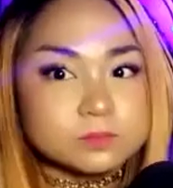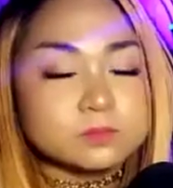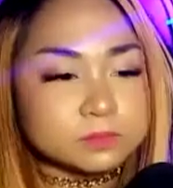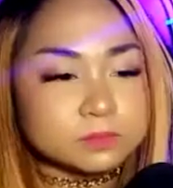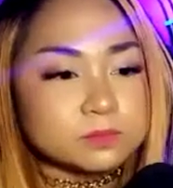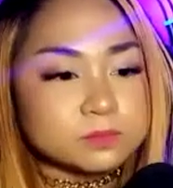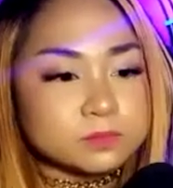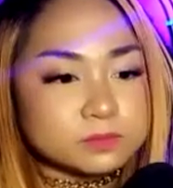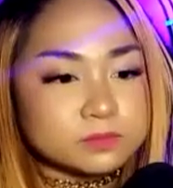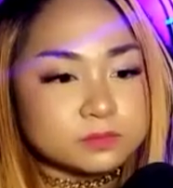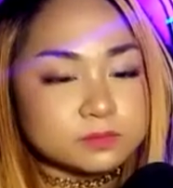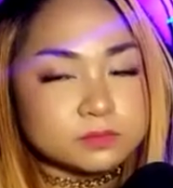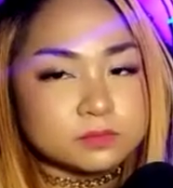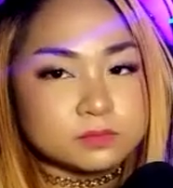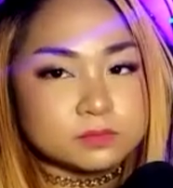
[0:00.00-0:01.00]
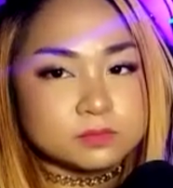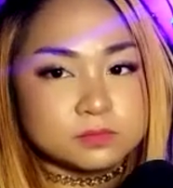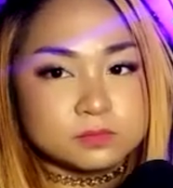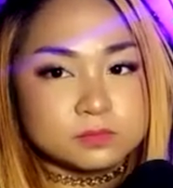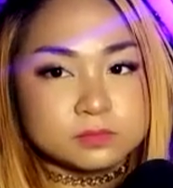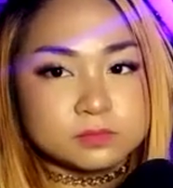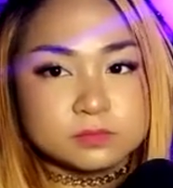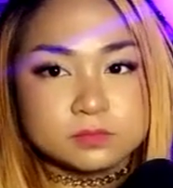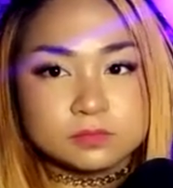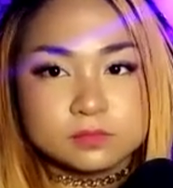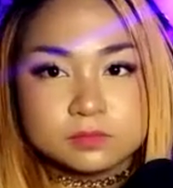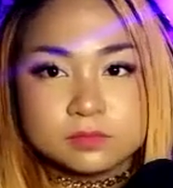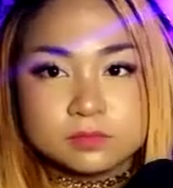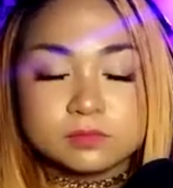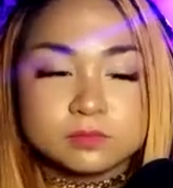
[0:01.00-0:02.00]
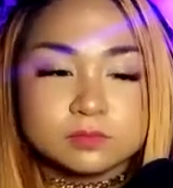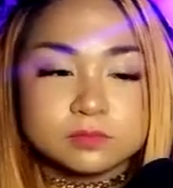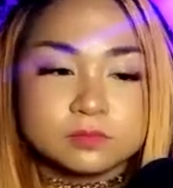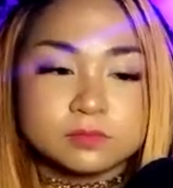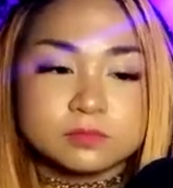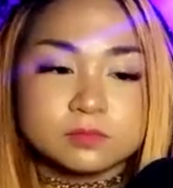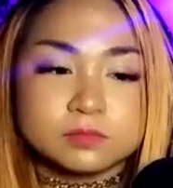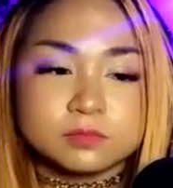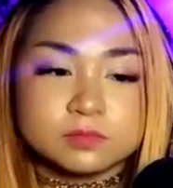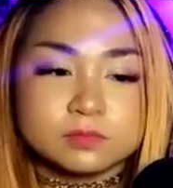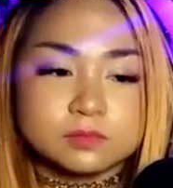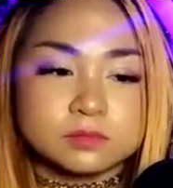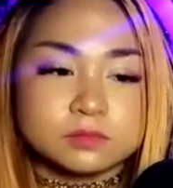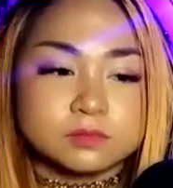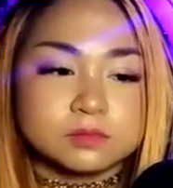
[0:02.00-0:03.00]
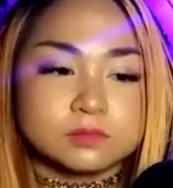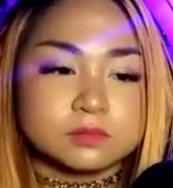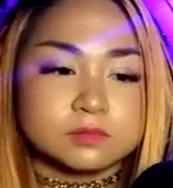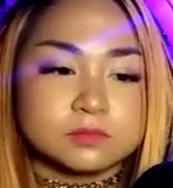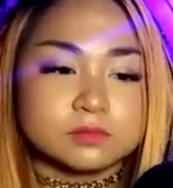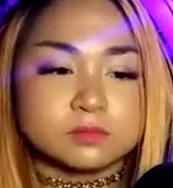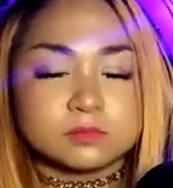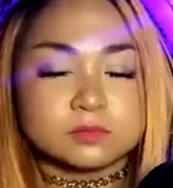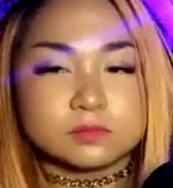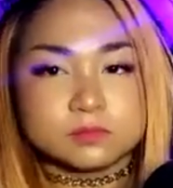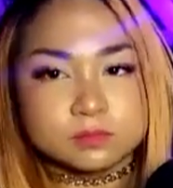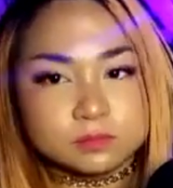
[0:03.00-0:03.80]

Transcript: (silent)